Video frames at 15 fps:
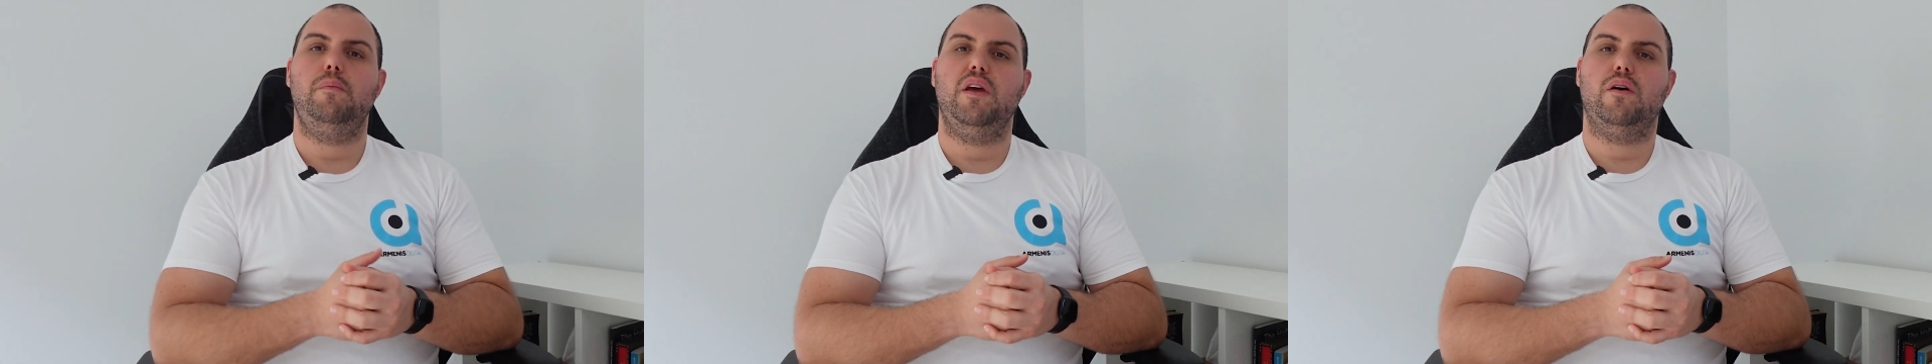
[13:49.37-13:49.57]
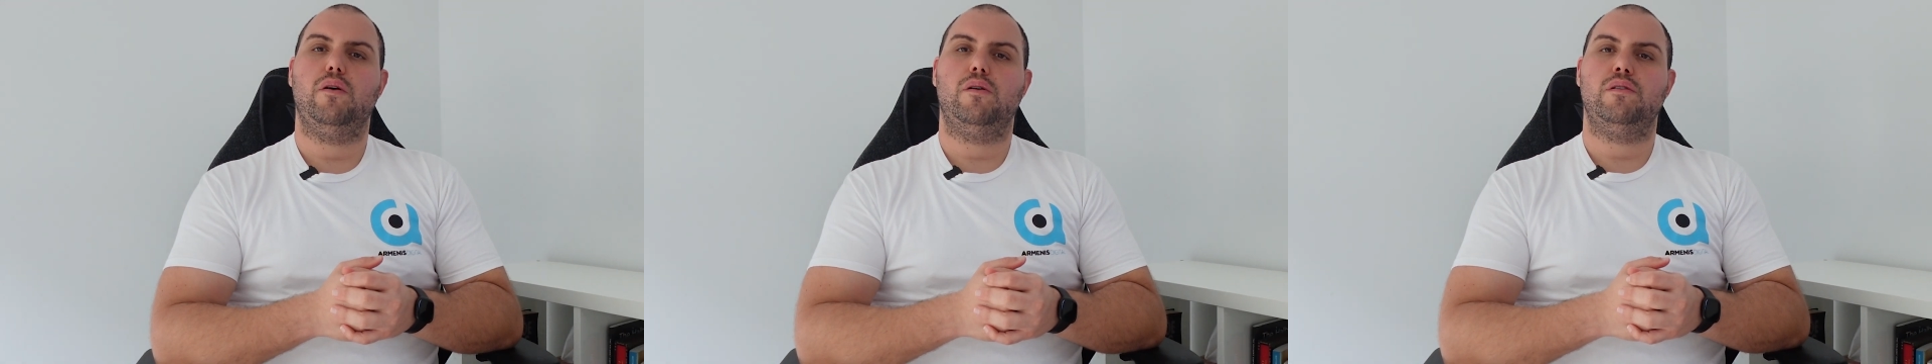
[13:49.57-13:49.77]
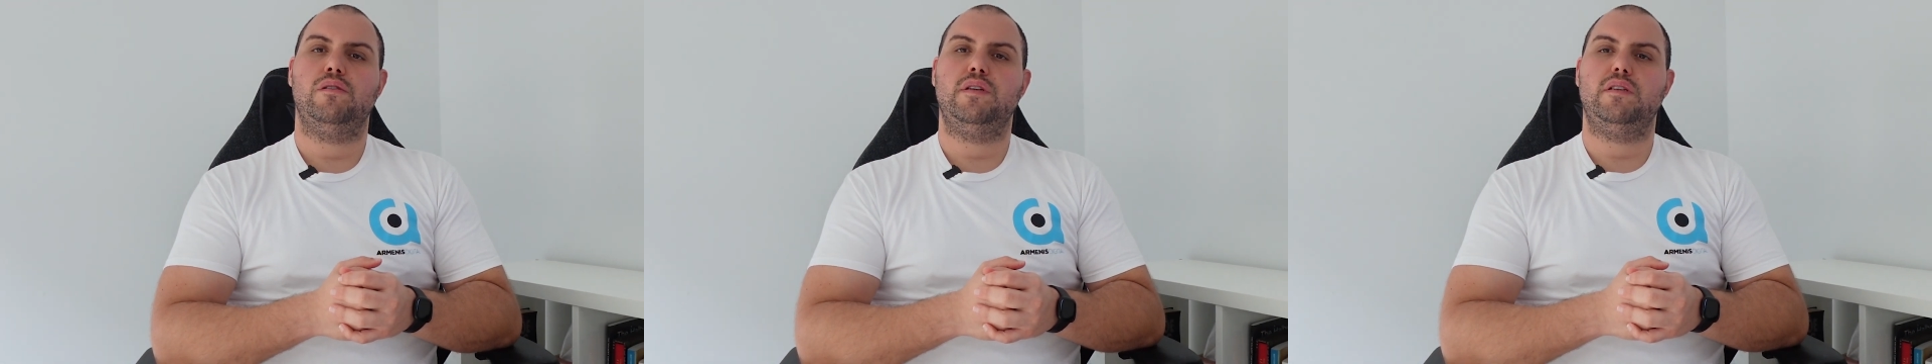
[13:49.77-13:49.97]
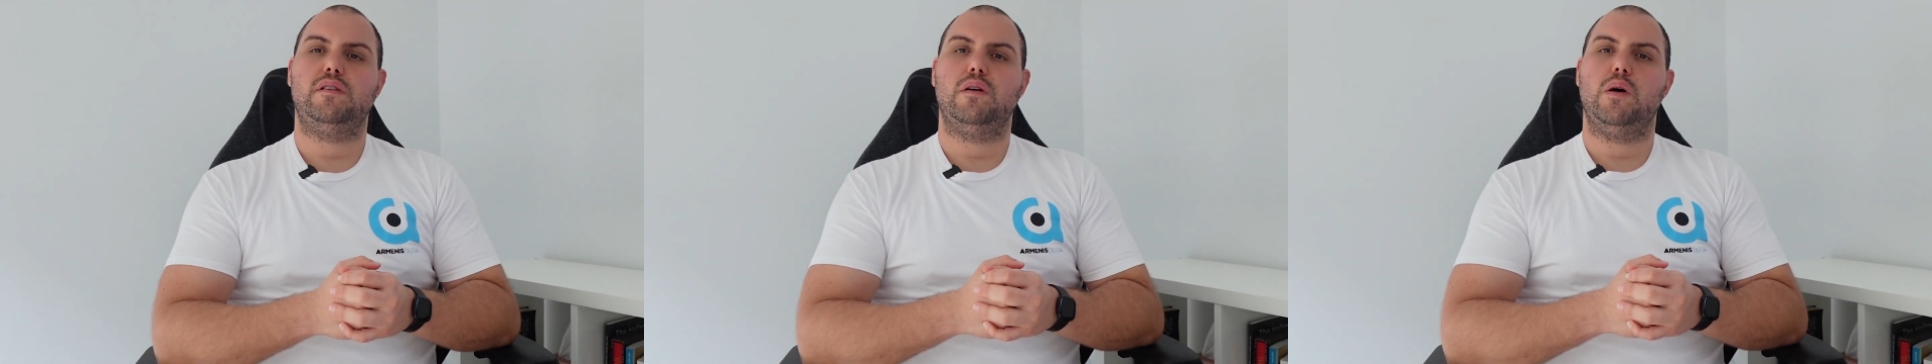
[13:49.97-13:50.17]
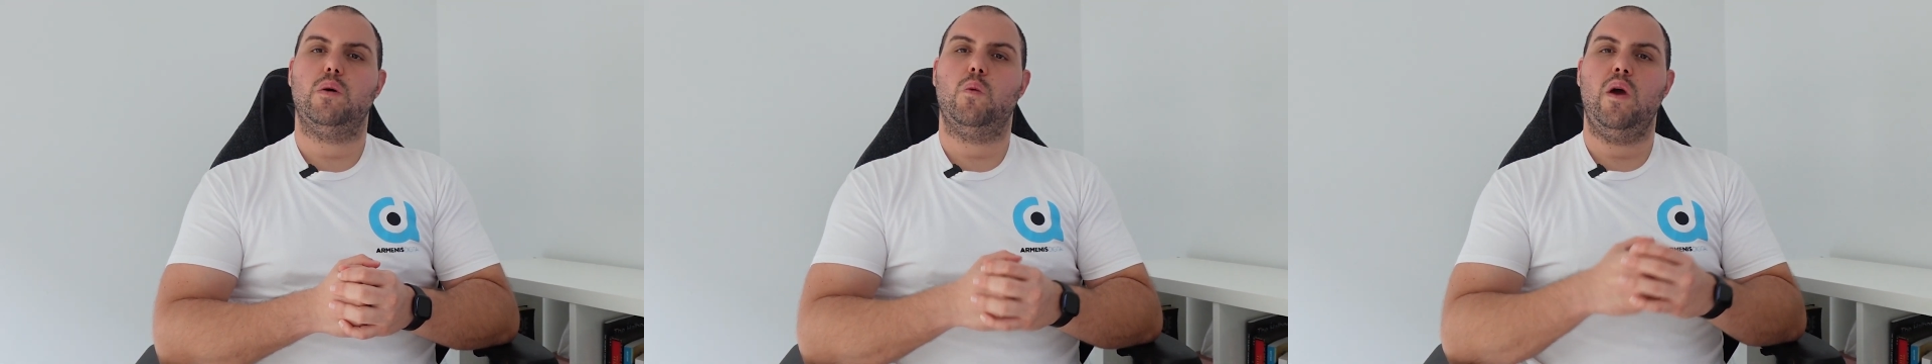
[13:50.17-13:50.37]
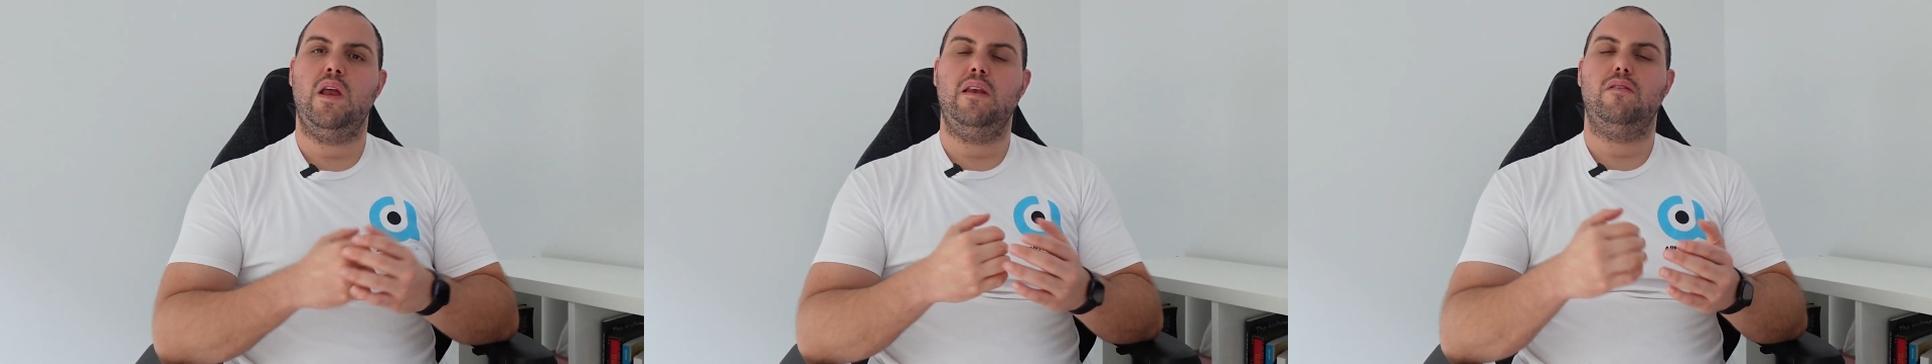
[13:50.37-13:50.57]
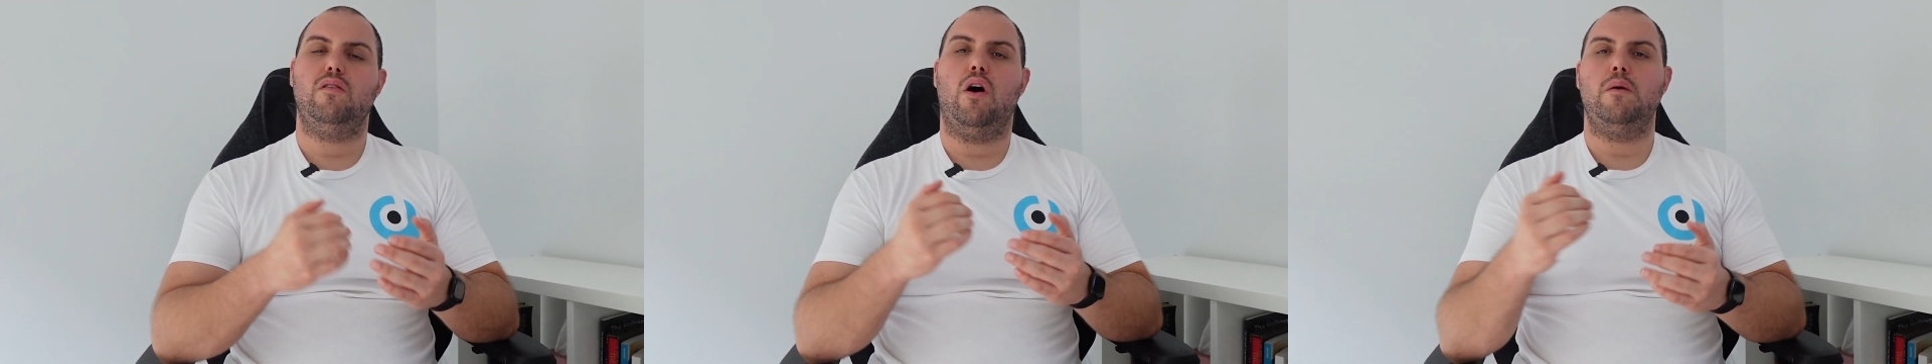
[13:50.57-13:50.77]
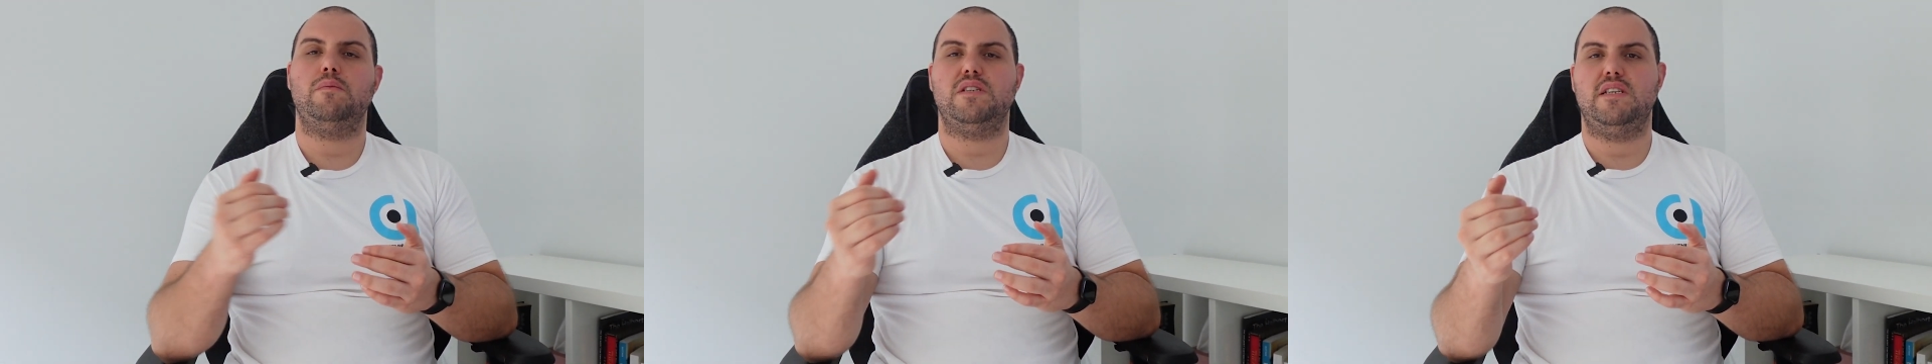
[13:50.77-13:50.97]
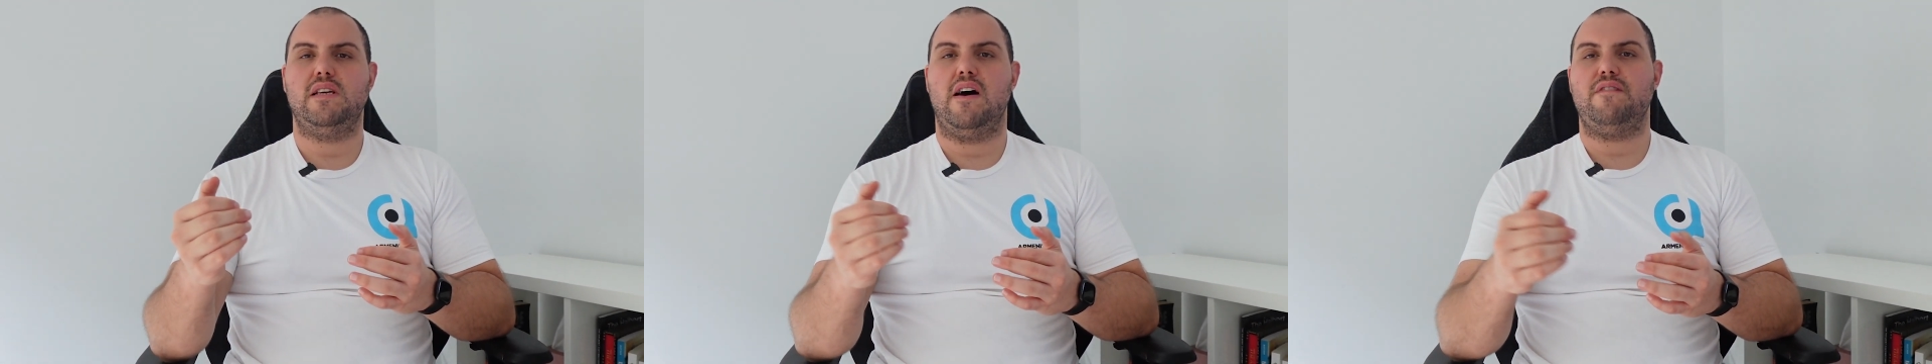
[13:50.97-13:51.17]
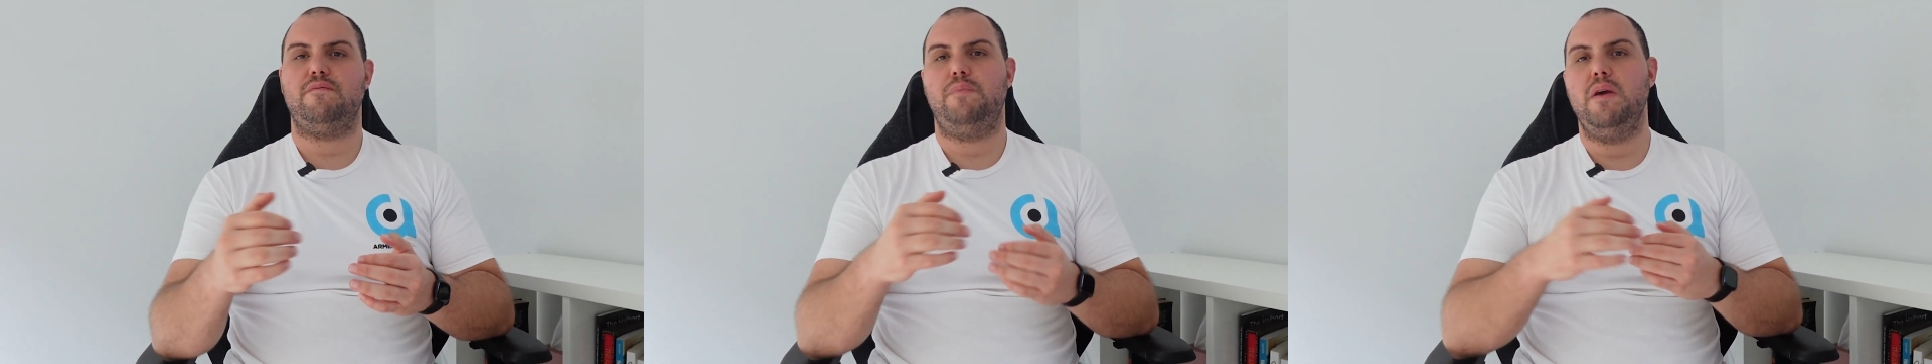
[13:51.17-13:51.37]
because when times are tough,